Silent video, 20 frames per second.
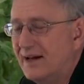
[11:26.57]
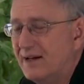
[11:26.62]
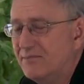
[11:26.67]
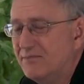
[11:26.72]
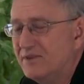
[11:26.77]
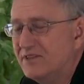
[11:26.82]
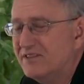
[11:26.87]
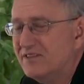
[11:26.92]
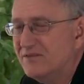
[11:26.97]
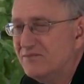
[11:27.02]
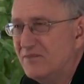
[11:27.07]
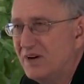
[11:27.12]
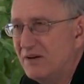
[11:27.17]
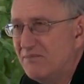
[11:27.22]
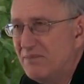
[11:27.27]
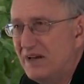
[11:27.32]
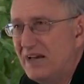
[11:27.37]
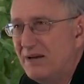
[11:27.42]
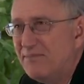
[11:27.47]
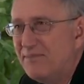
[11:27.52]
I missed my
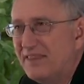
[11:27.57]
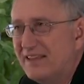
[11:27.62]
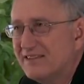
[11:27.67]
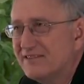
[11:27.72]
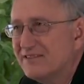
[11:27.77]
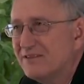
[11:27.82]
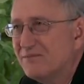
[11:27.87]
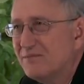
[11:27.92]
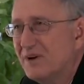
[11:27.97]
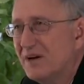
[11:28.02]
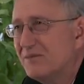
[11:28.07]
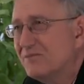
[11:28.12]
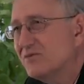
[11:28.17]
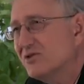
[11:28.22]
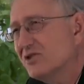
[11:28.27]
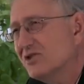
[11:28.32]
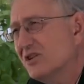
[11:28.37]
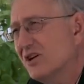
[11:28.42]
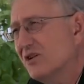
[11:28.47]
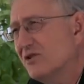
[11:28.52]
baptism. I'm
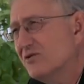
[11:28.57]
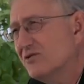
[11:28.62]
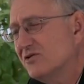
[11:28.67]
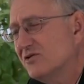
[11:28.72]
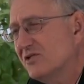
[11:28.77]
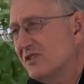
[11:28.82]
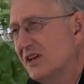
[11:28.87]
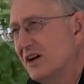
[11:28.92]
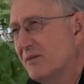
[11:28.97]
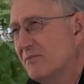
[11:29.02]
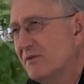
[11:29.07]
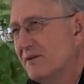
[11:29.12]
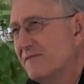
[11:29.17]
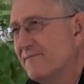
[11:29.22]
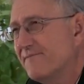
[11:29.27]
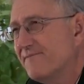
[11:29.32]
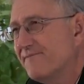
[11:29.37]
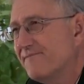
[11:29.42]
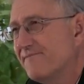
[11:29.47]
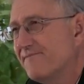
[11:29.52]
so
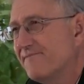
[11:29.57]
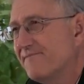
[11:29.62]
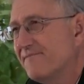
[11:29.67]
stubborn.